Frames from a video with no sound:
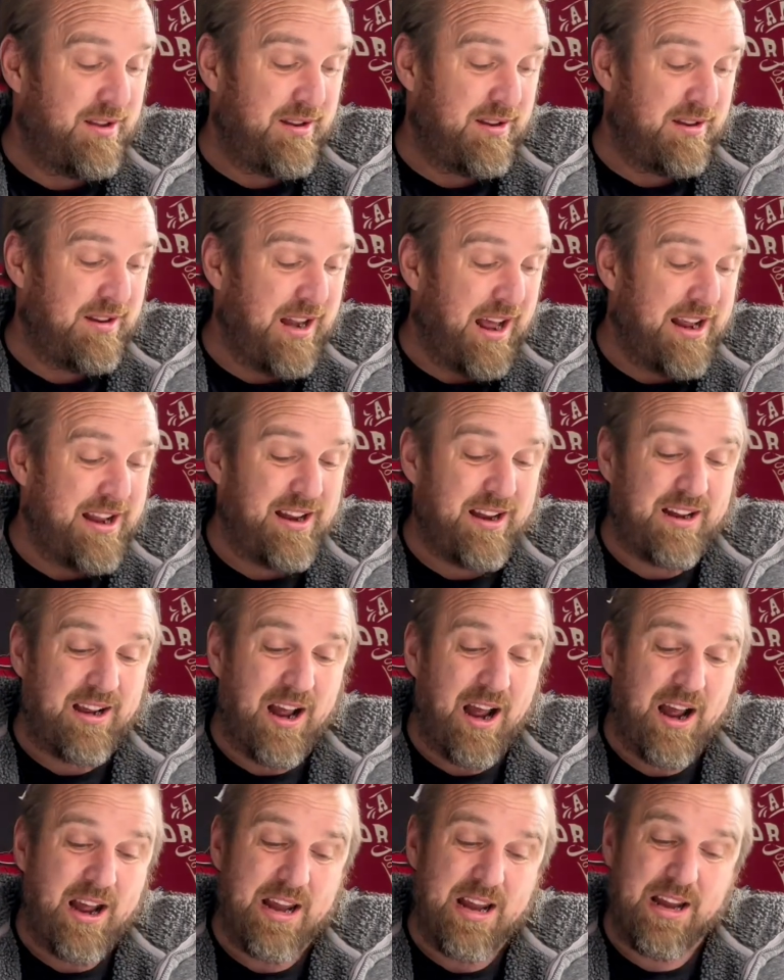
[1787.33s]
Layer
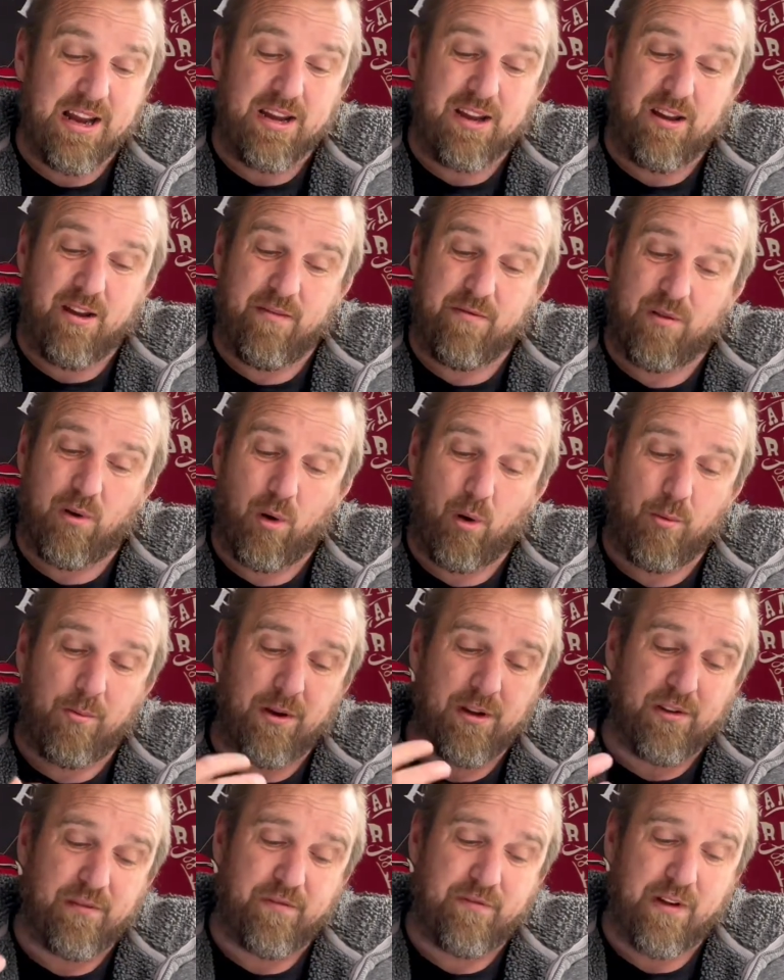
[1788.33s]
Cake, you've got
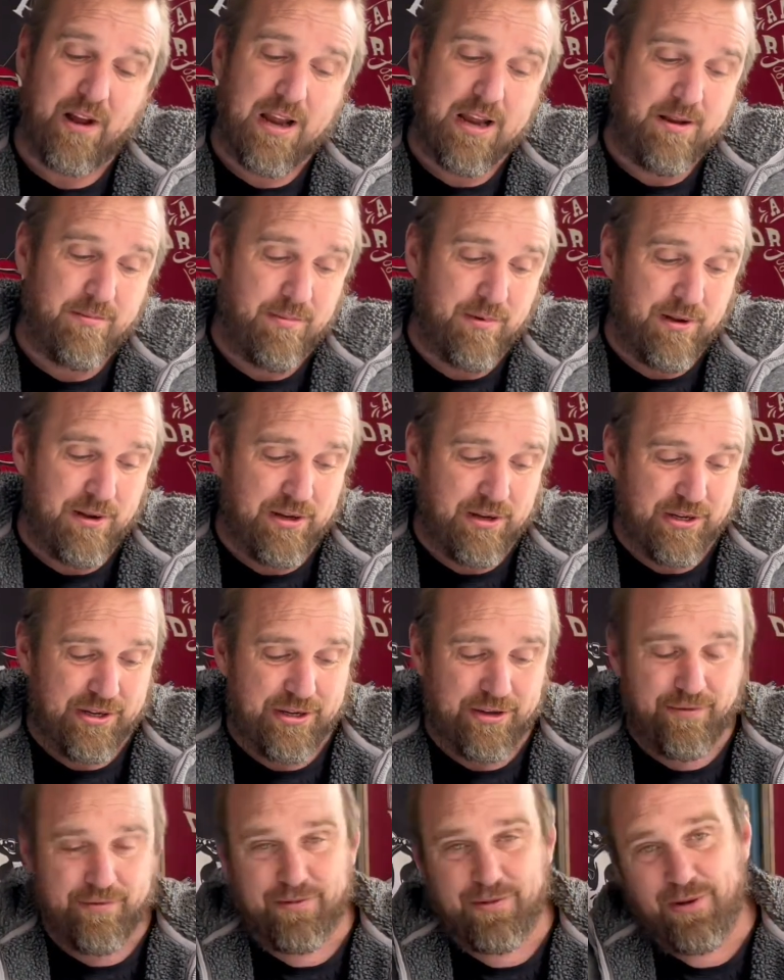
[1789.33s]
Almost Famous,
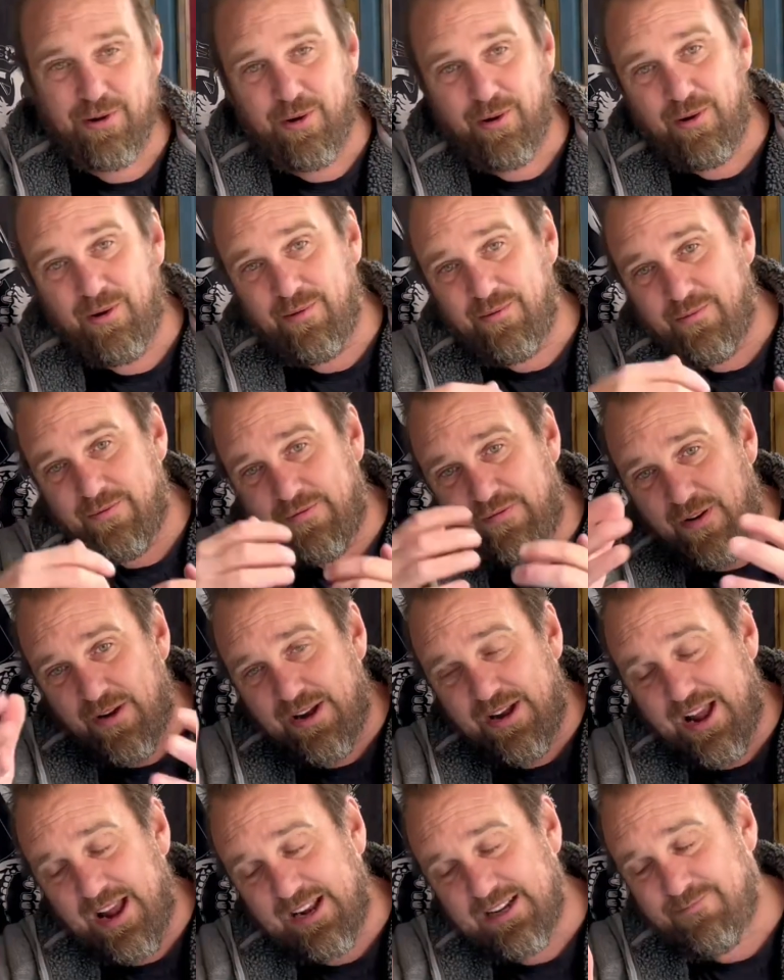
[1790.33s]
you've got
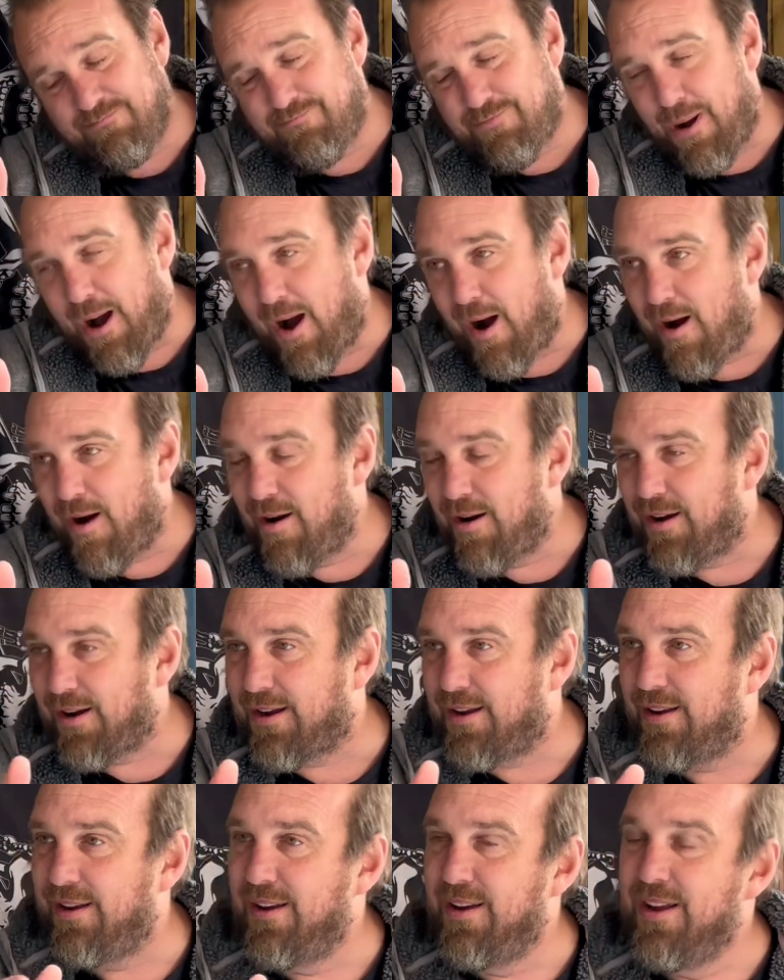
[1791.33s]
Funk X Punk,